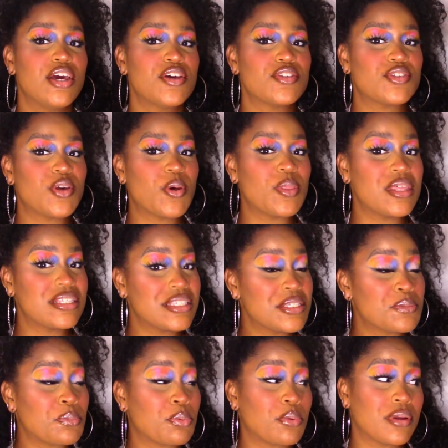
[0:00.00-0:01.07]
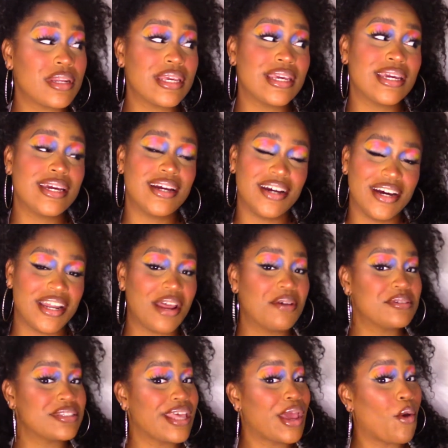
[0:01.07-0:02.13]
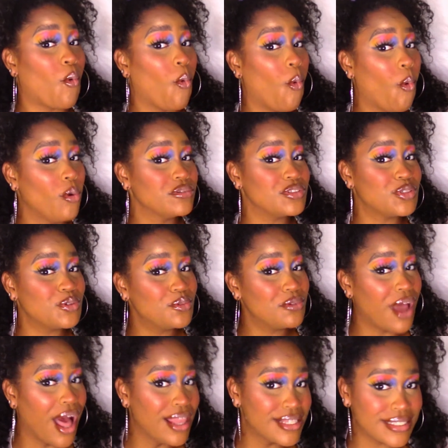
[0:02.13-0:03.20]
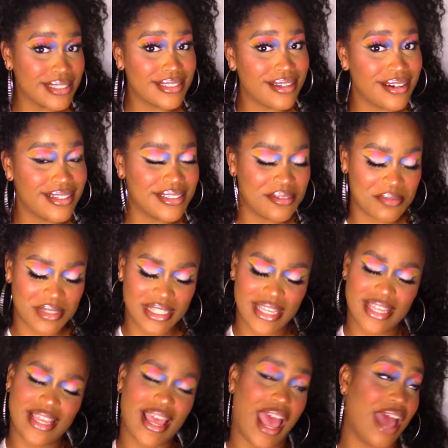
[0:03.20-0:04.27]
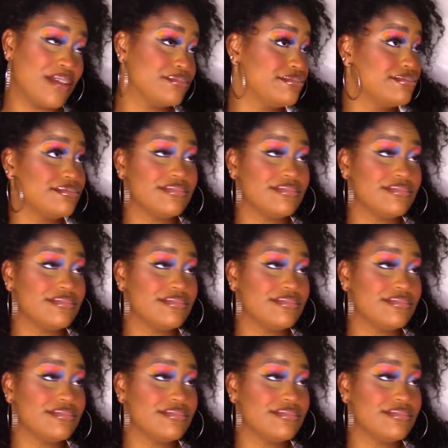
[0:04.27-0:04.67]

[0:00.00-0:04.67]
So this is pretty good. I was like, ooh, $2.30 some cent. I,